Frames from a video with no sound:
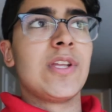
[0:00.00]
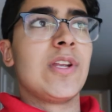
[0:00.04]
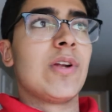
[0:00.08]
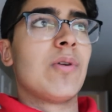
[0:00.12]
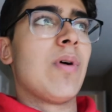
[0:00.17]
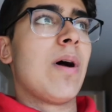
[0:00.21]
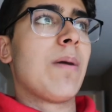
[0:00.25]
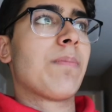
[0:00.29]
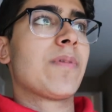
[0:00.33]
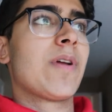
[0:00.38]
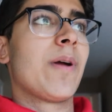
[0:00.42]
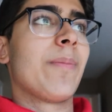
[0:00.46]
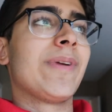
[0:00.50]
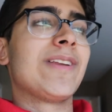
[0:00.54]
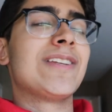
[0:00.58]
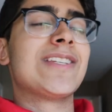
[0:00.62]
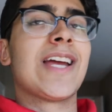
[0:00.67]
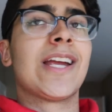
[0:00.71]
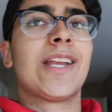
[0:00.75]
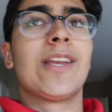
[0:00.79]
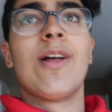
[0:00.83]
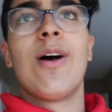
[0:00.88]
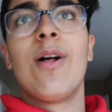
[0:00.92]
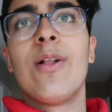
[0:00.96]
you know, upcoming
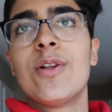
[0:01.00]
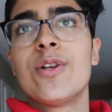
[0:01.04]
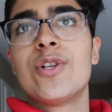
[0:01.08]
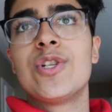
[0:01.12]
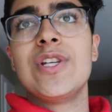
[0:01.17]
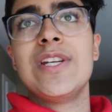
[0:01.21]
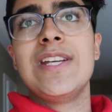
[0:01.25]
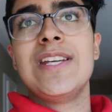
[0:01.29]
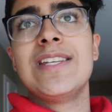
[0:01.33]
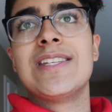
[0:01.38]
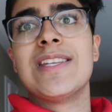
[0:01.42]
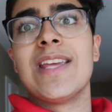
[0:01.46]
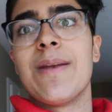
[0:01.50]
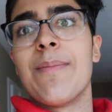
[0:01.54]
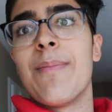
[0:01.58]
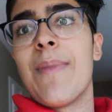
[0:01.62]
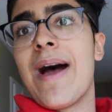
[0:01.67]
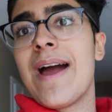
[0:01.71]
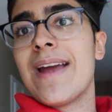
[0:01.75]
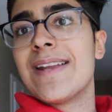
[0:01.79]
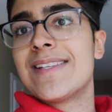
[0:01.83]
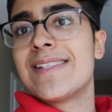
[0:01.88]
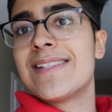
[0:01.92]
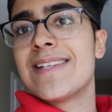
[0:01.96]
technologies and
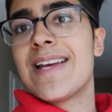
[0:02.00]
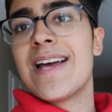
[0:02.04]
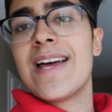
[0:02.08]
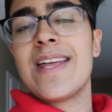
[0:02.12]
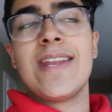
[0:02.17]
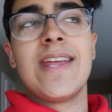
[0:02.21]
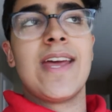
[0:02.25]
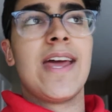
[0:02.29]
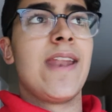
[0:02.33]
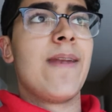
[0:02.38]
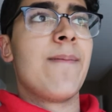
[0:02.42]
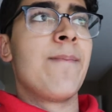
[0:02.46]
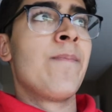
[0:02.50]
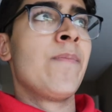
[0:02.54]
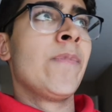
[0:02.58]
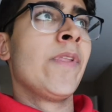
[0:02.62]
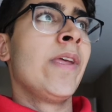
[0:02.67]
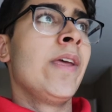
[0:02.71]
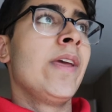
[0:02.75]
mindset, and